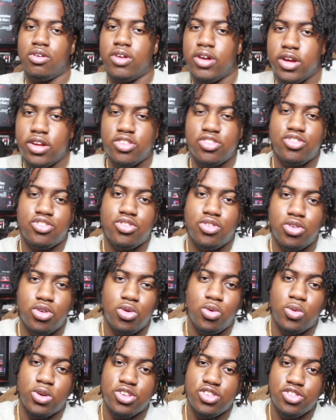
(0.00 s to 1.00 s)
Alright,
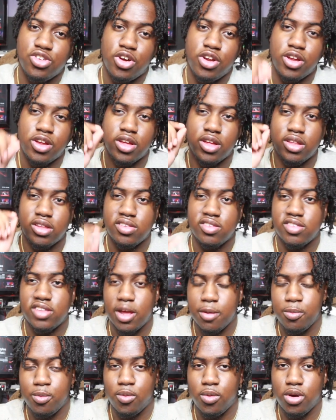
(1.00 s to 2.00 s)
so we're starting in
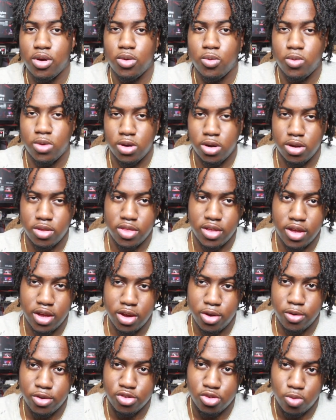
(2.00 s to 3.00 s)
step 1 where the
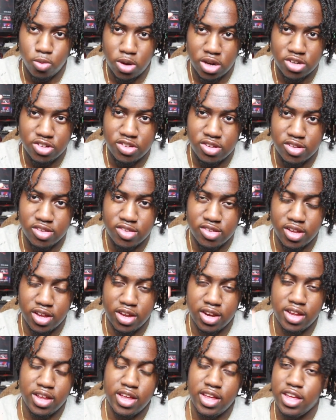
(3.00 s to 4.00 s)
hair is washed and
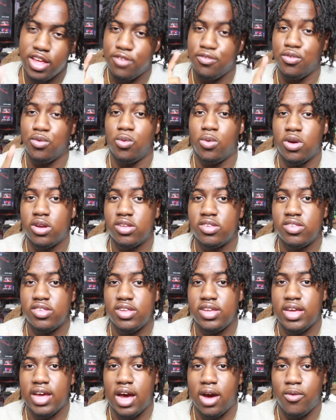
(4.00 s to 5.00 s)
set. If you want to
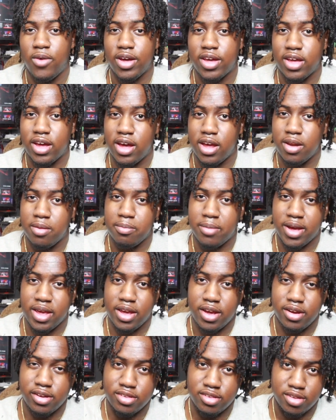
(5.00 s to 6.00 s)
see how I got my
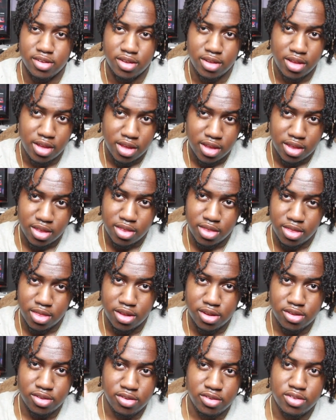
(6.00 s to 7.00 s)
hair to
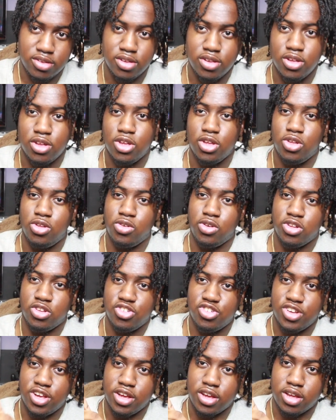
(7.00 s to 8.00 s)
this, you can
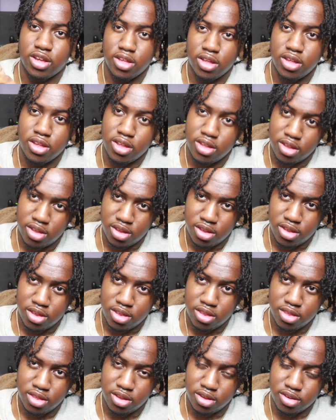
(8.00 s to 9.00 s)
check
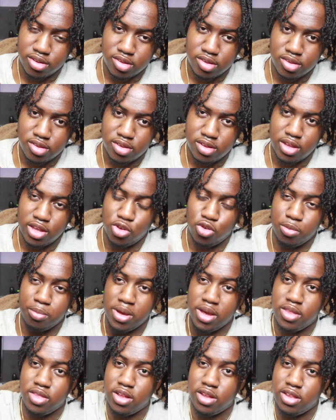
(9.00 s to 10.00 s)
this. It'll
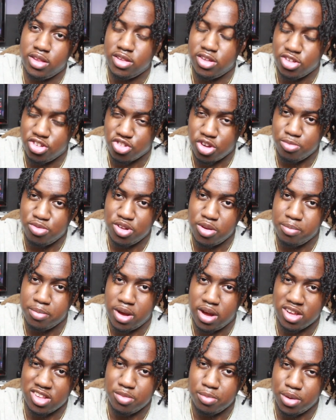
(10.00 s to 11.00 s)
be in the description
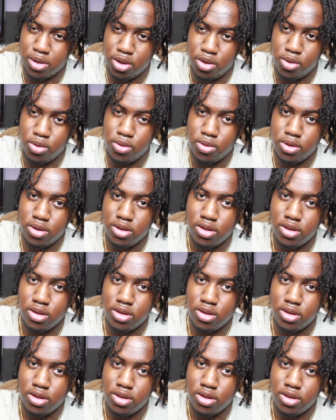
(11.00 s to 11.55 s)
box below.